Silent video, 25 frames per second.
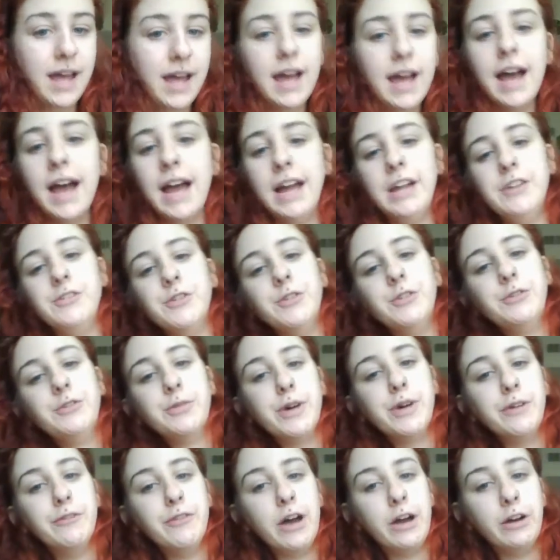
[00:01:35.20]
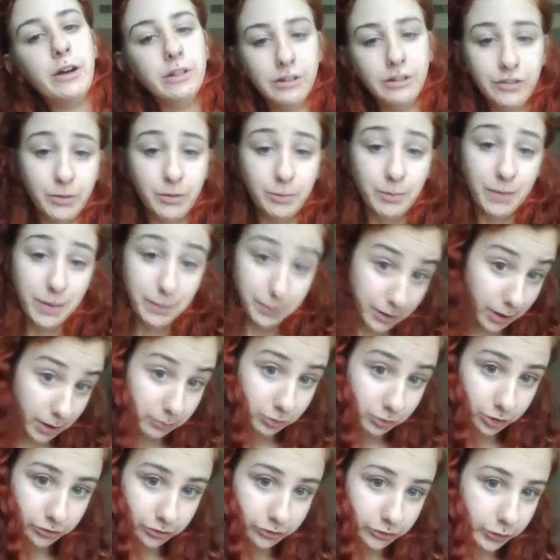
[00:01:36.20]
I drove 12 hours and my mom
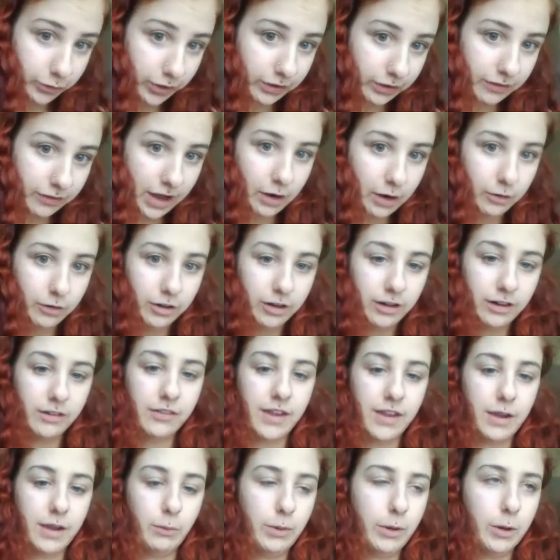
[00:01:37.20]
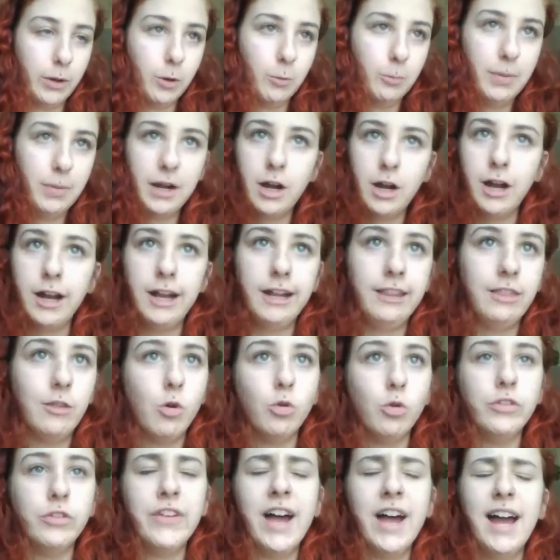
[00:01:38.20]
drove 12 hours, and we were bickering the
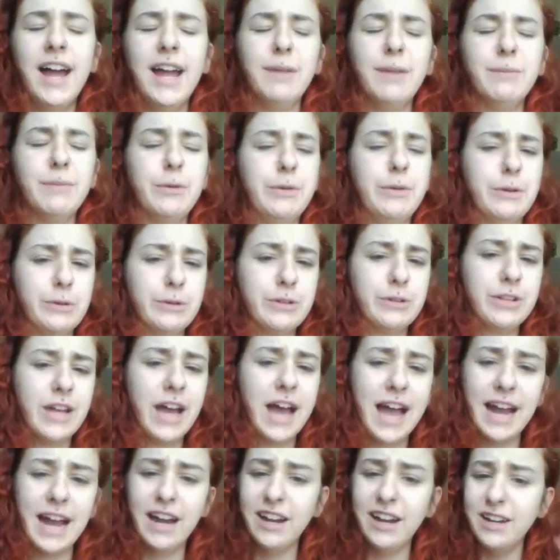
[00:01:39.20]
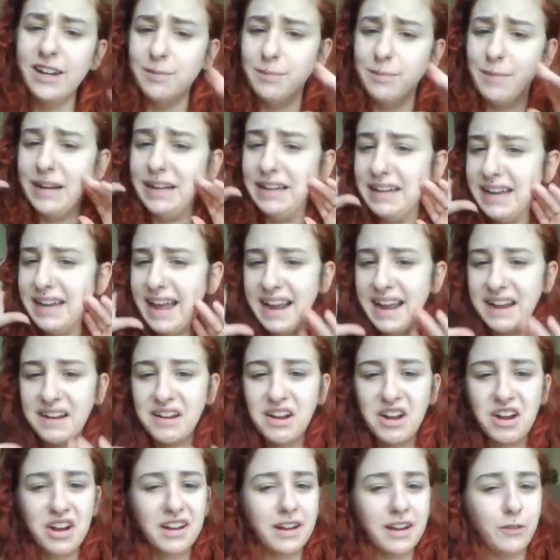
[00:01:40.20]
whole time, and we were tired, and my neck
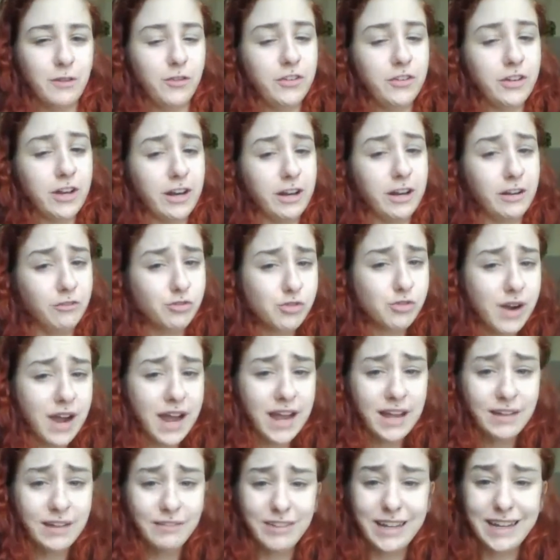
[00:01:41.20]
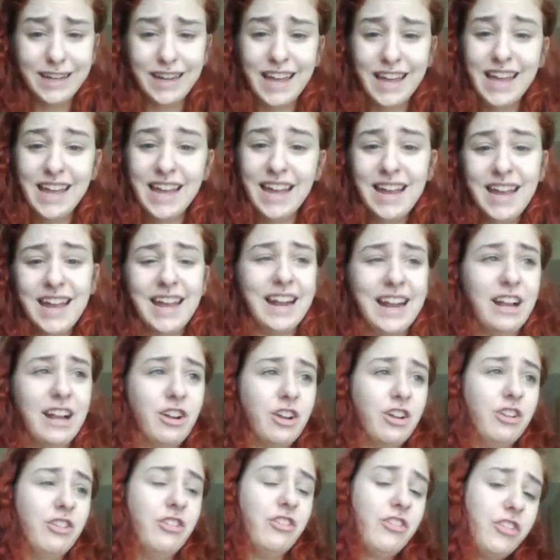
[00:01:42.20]
hurt, and I was tired of driving, and I
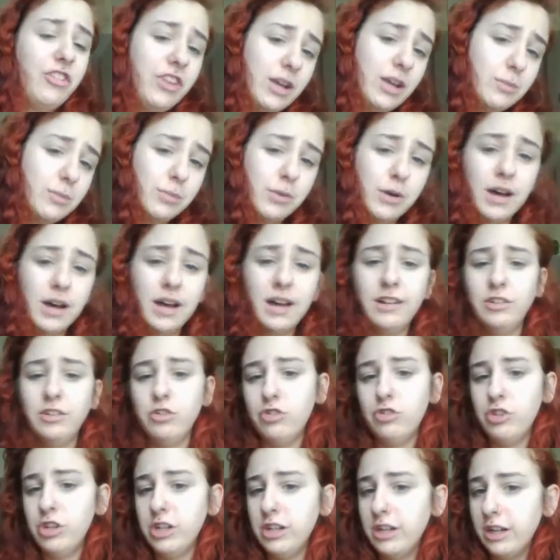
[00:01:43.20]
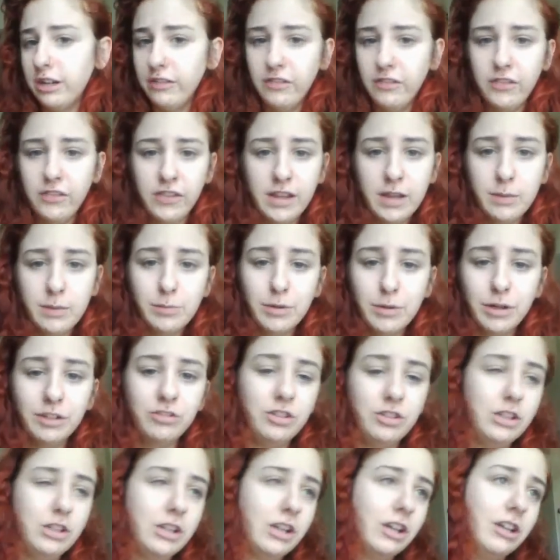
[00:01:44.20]
couldn't sleep well, and she couldn't sleep well.
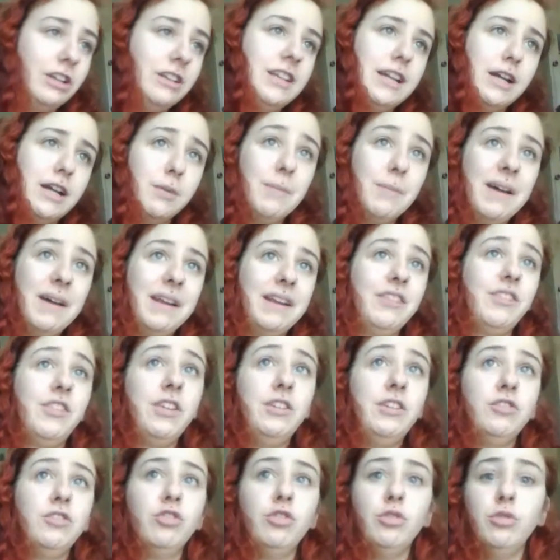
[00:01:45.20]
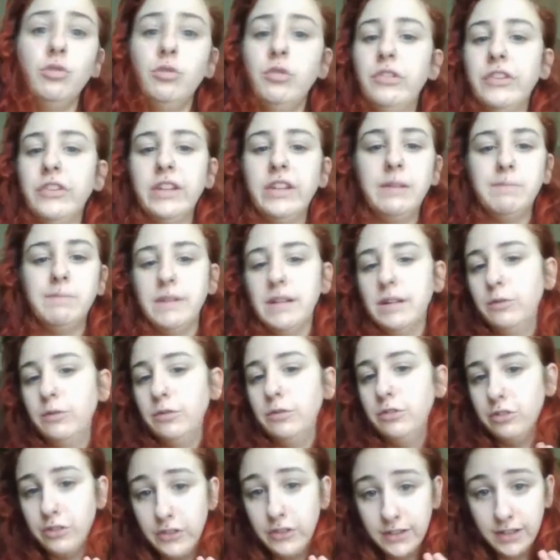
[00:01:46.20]
She couldn't take her medicine to sleep, but it
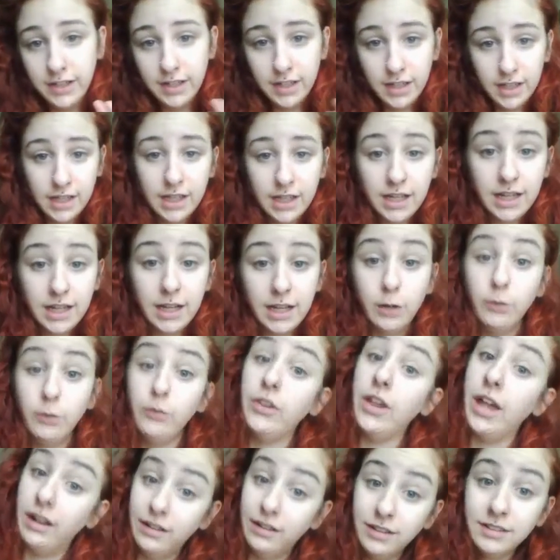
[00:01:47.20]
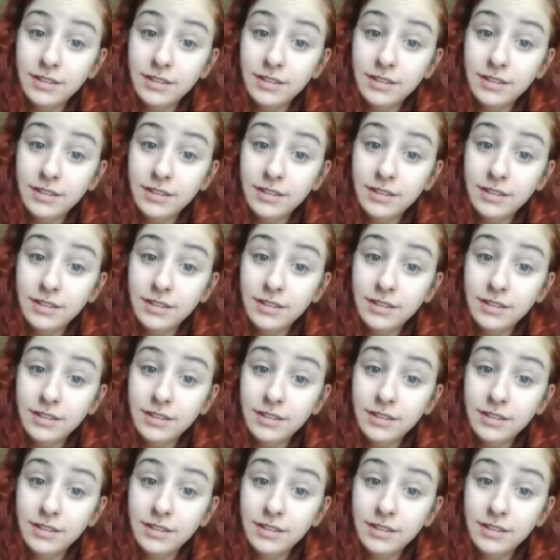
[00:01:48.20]
was hell.